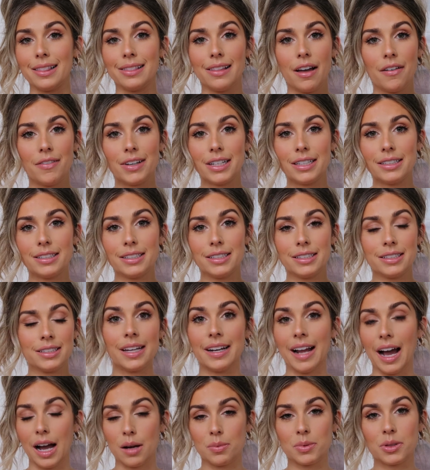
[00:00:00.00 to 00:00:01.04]
love it. It
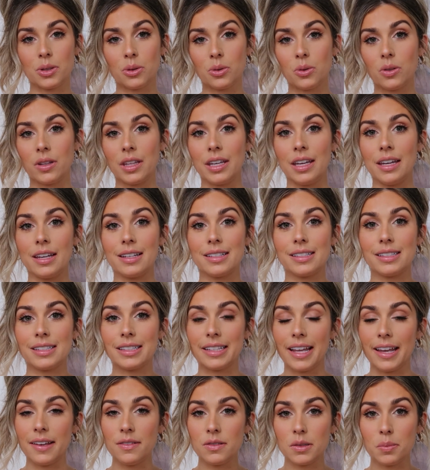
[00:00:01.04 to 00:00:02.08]
absolutely
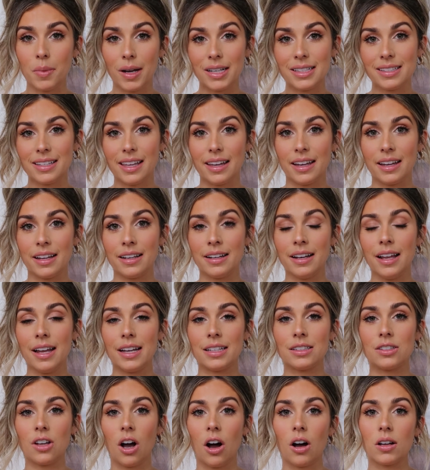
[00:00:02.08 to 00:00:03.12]
saves my skin.
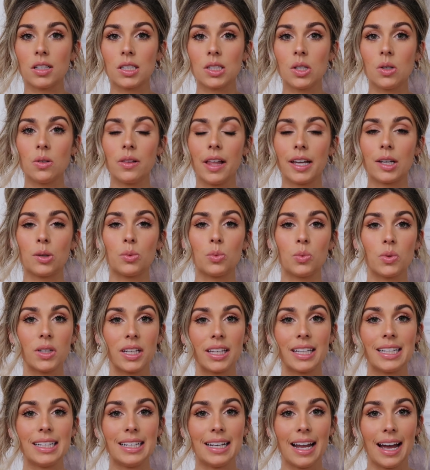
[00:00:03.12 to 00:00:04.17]
It's also like
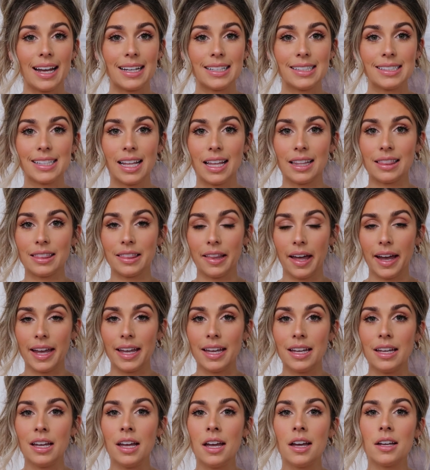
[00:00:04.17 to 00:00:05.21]
really nice and
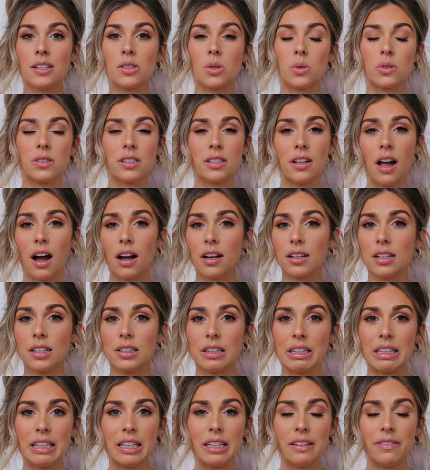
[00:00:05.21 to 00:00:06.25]
light, so it's not gonna
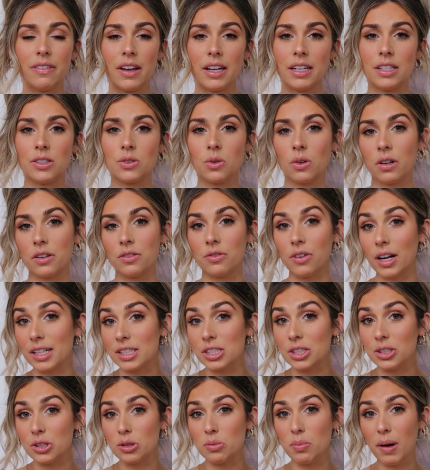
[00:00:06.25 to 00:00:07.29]
leave any sort of
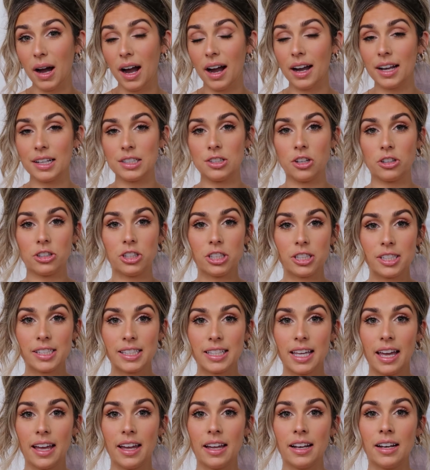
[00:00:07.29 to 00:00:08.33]
residue behind on your
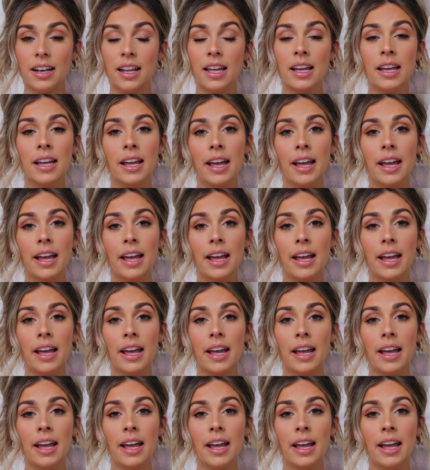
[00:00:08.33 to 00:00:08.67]
skin.